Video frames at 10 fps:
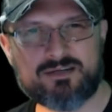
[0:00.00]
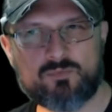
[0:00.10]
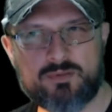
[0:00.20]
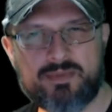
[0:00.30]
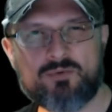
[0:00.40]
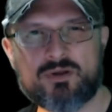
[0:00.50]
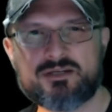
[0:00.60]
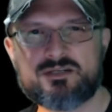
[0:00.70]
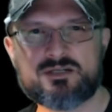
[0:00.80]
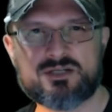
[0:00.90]
We may run
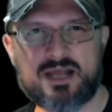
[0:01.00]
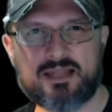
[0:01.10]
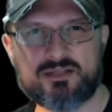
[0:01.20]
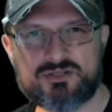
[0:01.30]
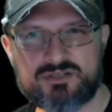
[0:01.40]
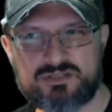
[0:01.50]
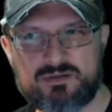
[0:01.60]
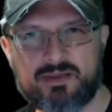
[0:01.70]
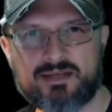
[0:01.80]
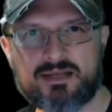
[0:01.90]
into challenges
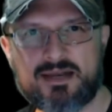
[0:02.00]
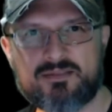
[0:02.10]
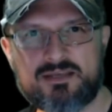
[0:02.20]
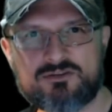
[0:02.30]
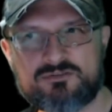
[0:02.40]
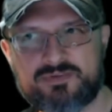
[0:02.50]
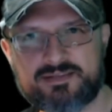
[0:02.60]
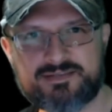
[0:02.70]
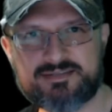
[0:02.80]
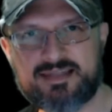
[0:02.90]
depending on how the
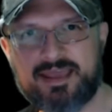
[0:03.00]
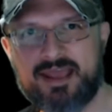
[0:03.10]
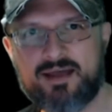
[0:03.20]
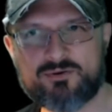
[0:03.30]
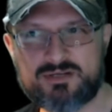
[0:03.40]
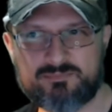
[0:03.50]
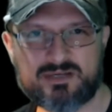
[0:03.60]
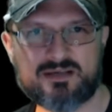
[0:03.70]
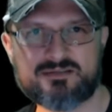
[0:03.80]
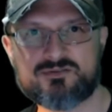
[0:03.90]
interfaces lay out, and
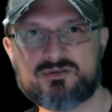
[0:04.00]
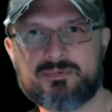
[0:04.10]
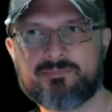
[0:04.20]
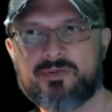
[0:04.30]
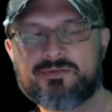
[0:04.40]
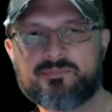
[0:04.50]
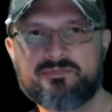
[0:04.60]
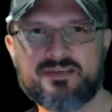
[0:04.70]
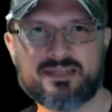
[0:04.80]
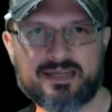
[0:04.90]
because there's going to be multiple
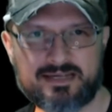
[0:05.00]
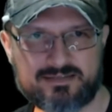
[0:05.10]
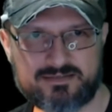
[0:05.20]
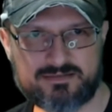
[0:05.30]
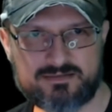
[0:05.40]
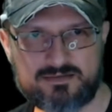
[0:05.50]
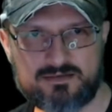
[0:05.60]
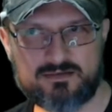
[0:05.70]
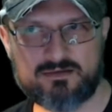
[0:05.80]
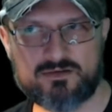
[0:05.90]
VLANs
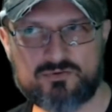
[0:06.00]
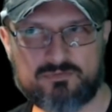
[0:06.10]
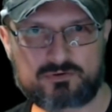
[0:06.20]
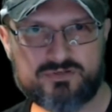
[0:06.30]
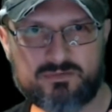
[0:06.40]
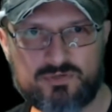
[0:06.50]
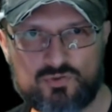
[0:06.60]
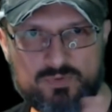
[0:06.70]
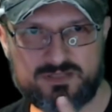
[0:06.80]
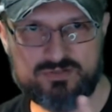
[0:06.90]
traversing
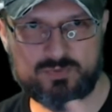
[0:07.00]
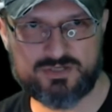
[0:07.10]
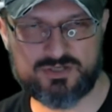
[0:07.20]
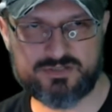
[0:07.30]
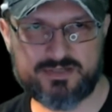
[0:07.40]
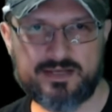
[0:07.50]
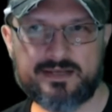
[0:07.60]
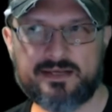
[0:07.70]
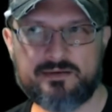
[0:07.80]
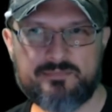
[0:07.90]
between the switches,
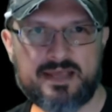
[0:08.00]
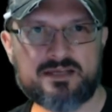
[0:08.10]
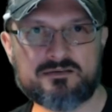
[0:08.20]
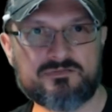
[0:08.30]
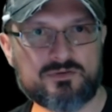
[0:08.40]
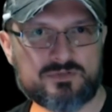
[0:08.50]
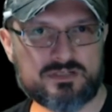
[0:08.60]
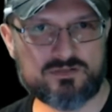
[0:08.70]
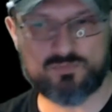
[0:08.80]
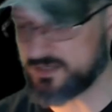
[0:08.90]
it may confuse the
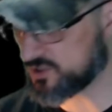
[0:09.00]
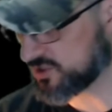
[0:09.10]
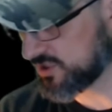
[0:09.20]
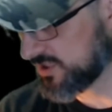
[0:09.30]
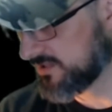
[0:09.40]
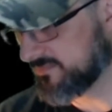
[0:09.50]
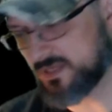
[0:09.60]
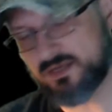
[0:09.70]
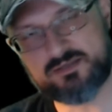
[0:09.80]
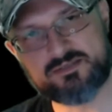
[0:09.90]
switch
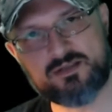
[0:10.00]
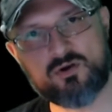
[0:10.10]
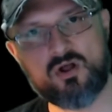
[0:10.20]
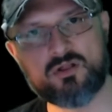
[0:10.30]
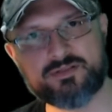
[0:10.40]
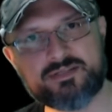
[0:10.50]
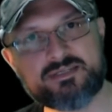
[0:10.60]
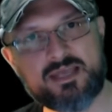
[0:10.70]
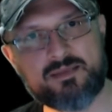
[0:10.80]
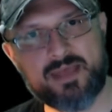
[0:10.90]
because they're all in the
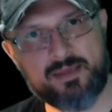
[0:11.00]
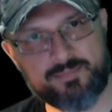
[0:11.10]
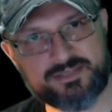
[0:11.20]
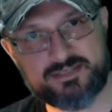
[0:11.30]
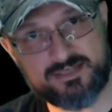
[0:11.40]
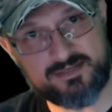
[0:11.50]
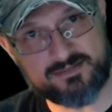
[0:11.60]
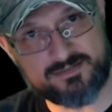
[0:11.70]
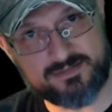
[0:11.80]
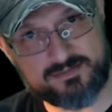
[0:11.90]
same MST
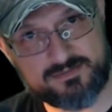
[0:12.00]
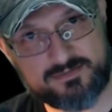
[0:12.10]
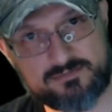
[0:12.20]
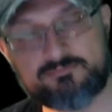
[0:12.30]
instance.